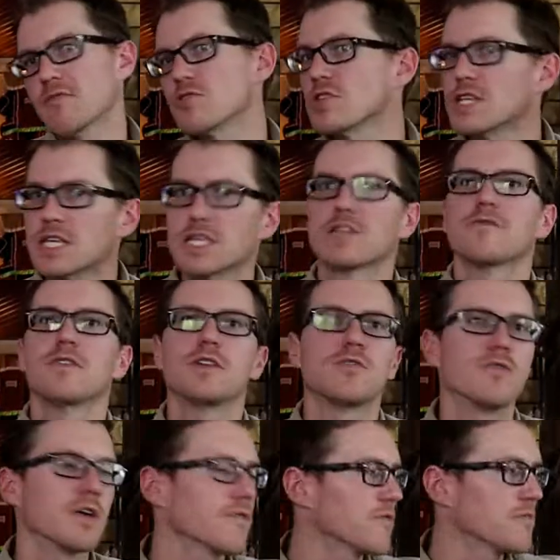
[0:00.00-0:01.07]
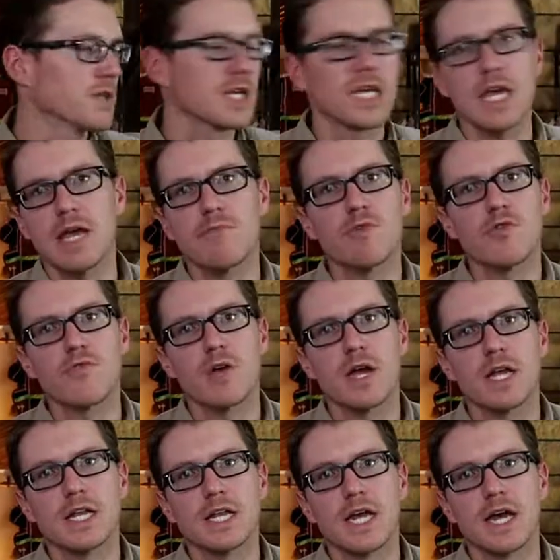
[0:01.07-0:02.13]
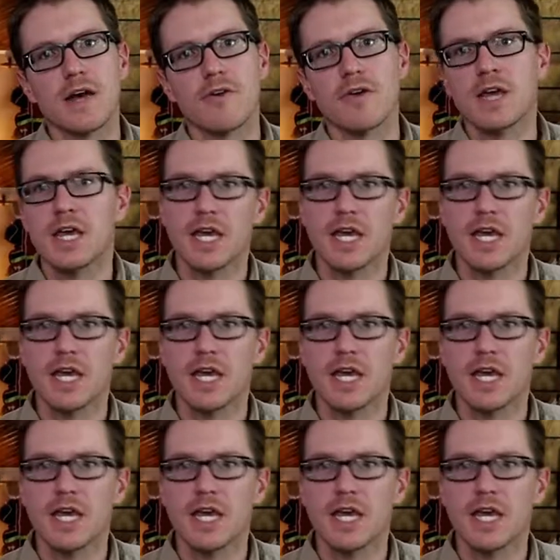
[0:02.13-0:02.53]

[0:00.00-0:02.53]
or 6 feet away from the camera right now.